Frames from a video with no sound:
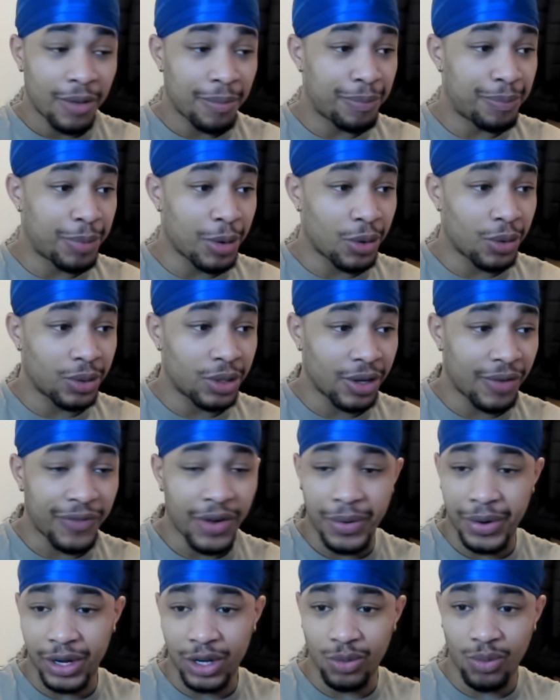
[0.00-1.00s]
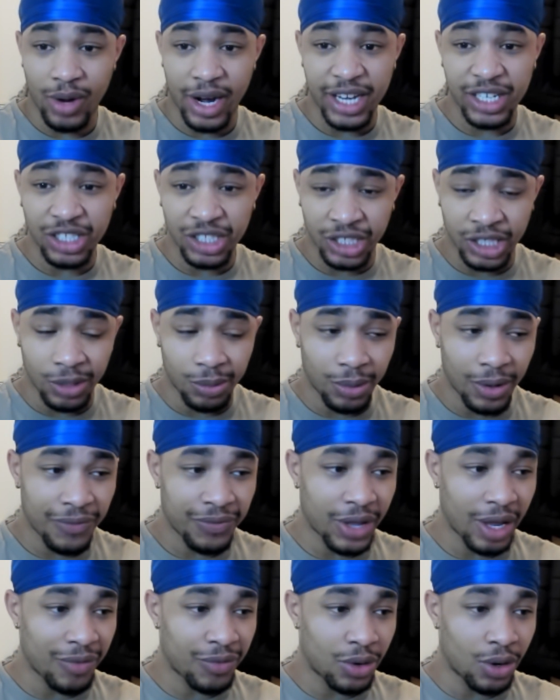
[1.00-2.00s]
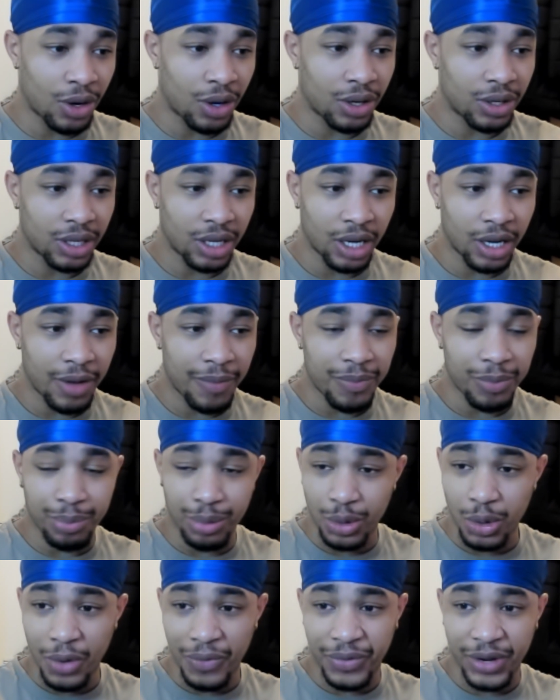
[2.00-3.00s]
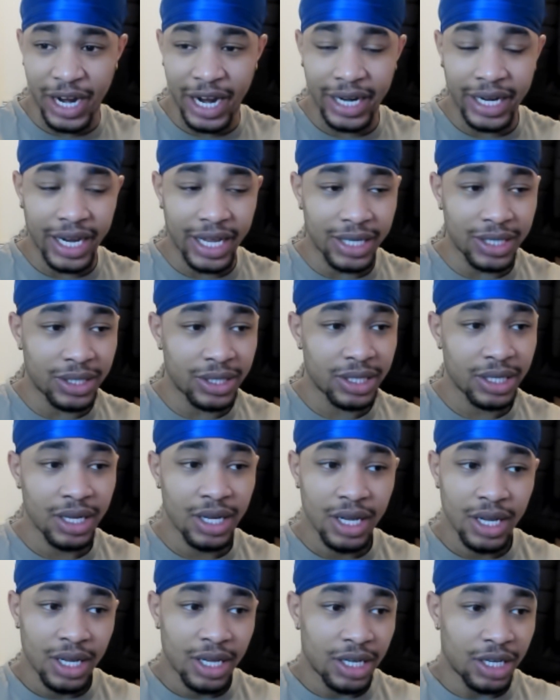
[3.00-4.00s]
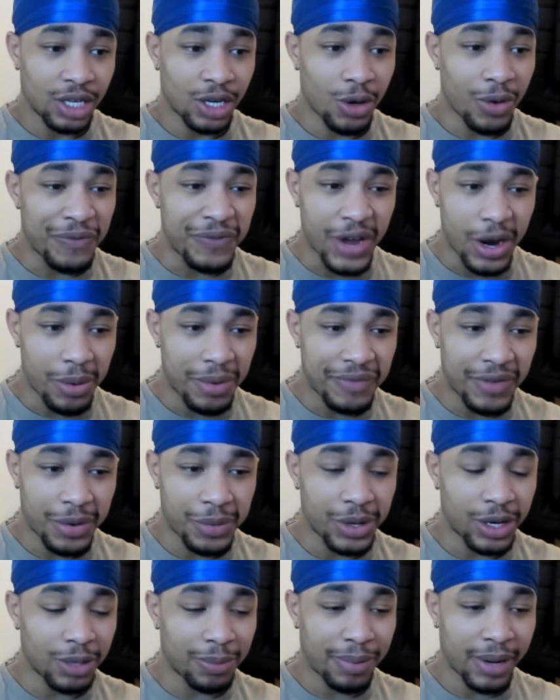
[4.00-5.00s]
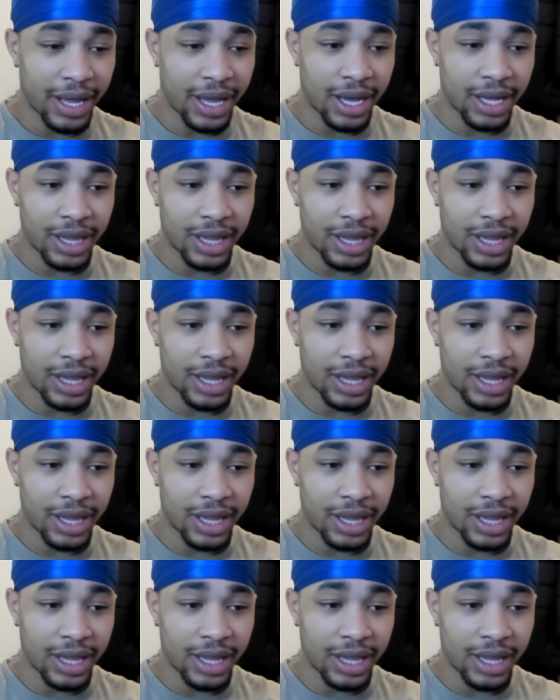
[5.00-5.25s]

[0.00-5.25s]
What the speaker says: build a very good relationship with. They've got Bruno Fernandes, very, very good player.